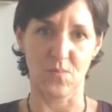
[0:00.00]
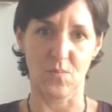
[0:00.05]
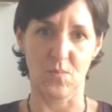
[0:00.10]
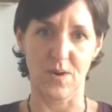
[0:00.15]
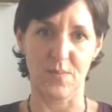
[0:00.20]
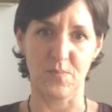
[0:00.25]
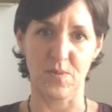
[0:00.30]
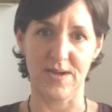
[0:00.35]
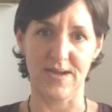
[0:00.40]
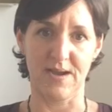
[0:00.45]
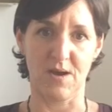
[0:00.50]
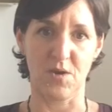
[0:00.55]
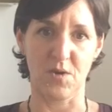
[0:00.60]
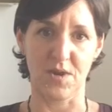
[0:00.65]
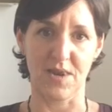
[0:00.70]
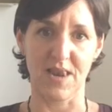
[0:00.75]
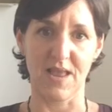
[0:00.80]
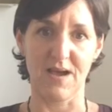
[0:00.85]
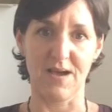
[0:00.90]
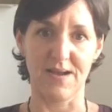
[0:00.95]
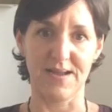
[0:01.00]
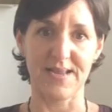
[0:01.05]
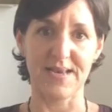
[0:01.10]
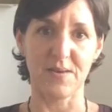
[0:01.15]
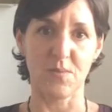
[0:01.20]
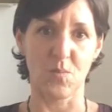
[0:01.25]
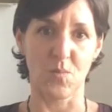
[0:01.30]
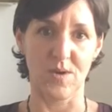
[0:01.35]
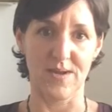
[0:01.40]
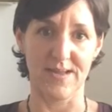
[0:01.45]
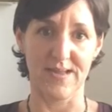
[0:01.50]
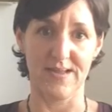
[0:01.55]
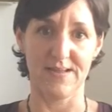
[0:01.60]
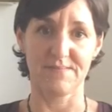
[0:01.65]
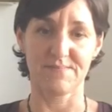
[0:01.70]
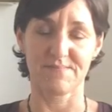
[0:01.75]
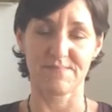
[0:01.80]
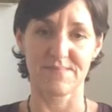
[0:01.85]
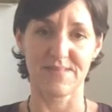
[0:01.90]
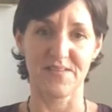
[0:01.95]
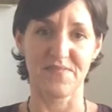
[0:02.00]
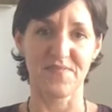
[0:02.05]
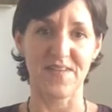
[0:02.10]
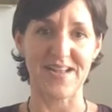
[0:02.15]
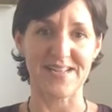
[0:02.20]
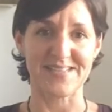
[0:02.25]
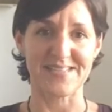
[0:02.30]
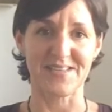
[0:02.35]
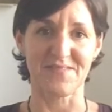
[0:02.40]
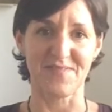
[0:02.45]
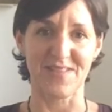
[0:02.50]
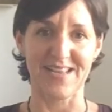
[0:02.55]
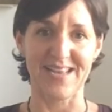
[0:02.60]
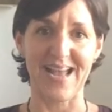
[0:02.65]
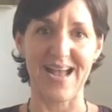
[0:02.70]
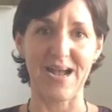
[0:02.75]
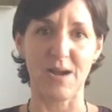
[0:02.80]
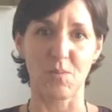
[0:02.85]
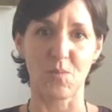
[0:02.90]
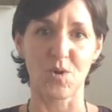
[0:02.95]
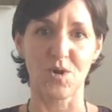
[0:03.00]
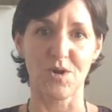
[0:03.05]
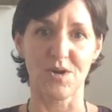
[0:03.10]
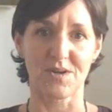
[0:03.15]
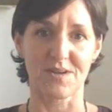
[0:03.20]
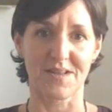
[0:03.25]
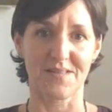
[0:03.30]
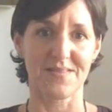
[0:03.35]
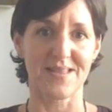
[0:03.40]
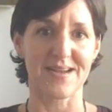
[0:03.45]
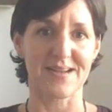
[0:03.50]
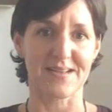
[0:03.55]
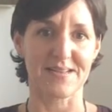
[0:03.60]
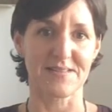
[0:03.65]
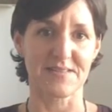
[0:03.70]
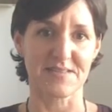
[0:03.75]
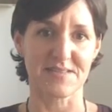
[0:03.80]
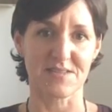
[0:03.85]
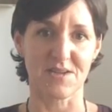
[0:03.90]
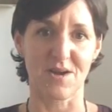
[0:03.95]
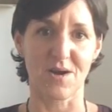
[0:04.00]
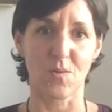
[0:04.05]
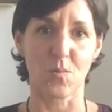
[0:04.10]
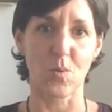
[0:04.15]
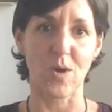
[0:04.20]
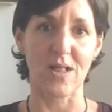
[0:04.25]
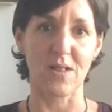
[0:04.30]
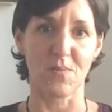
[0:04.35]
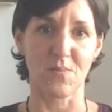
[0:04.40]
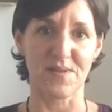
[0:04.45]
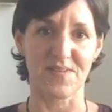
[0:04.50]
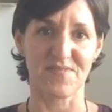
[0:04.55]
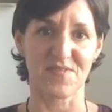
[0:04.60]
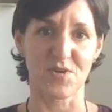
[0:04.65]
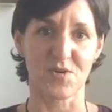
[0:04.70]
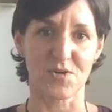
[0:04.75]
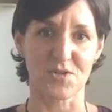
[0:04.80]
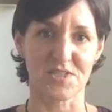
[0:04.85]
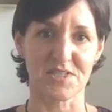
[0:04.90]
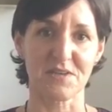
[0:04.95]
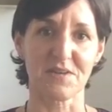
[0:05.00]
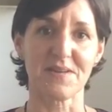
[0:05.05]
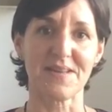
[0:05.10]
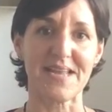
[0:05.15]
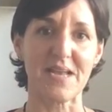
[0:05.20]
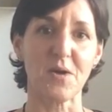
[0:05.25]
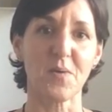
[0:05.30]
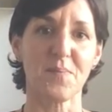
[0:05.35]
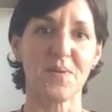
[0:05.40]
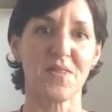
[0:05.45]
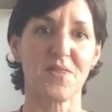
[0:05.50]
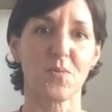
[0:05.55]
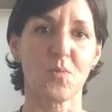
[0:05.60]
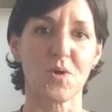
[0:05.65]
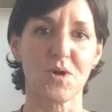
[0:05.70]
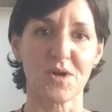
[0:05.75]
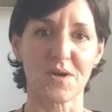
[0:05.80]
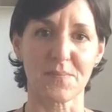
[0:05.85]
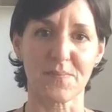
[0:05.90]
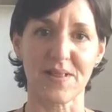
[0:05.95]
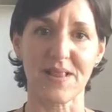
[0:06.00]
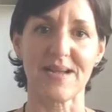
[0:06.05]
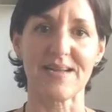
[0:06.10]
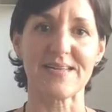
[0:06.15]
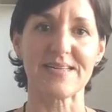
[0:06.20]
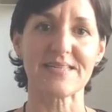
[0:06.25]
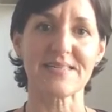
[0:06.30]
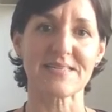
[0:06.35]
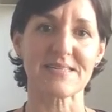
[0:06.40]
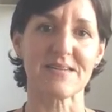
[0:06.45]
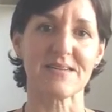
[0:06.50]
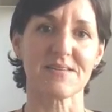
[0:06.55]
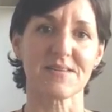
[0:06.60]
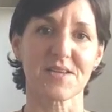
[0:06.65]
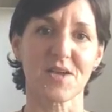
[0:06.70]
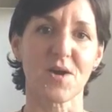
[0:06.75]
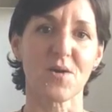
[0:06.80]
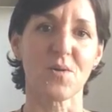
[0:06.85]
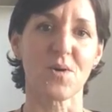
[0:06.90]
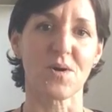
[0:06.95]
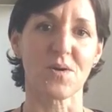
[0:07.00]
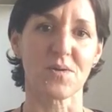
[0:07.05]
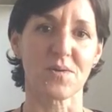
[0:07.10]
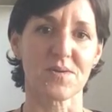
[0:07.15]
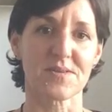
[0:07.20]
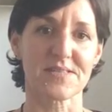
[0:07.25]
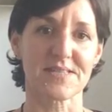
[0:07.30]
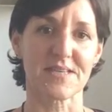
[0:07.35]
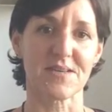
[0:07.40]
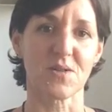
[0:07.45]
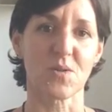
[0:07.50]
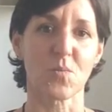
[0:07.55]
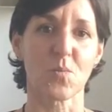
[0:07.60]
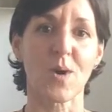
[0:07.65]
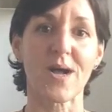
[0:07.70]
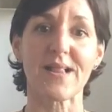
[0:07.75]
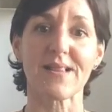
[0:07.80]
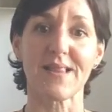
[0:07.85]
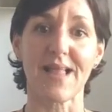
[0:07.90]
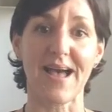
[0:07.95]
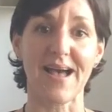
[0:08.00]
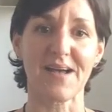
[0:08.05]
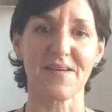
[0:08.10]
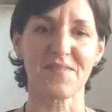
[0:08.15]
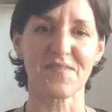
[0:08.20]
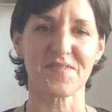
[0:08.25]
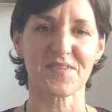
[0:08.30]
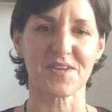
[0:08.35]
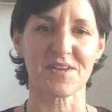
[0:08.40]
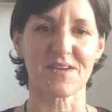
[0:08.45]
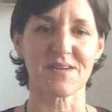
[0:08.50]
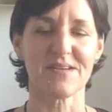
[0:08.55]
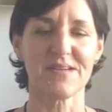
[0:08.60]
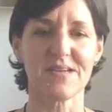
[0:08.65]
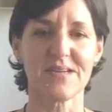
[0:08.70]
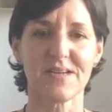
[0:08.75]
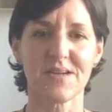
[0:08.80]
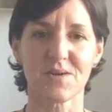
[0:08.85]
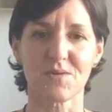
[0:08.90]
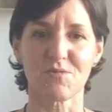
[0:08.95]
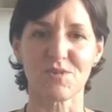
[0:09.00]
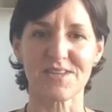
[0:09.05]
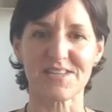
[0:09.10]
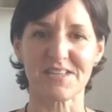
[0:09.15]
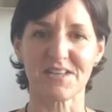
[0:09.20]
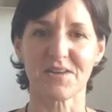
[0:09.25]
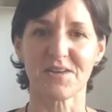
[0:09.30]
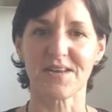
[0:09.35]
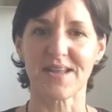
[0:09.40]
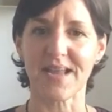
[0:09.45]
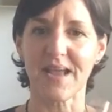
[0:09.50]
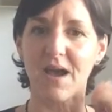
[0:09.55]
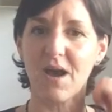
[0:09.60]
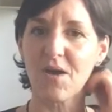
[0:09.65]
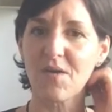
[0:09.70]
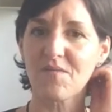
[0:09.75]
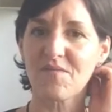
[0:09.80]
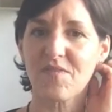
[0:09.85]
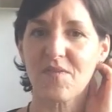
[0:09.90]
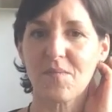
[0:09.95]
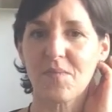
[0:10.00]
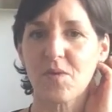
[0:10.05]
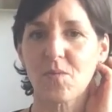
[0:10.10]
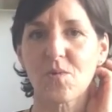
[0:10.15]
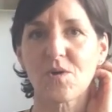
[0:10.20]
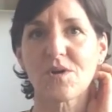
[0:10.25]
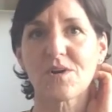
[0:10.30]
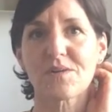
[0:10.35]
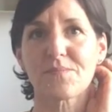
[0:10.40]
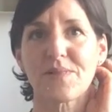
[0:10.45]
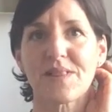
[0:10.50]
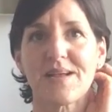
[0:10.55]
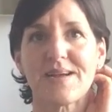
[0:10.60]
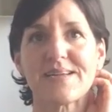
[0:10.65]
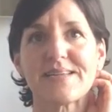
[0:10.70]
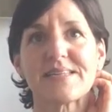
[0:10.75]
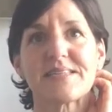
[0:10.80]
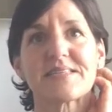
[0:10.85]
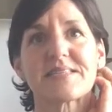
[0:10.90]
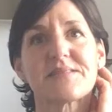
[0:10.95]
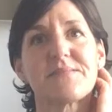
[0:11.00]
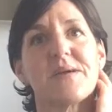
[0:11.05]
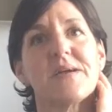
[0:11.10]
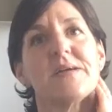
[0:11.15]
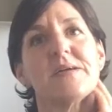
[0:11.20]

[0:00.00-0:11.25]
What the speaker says: When we're online, we're effectively at work, and that can start well before turning up workplace and go on till well after returning home from the workplace.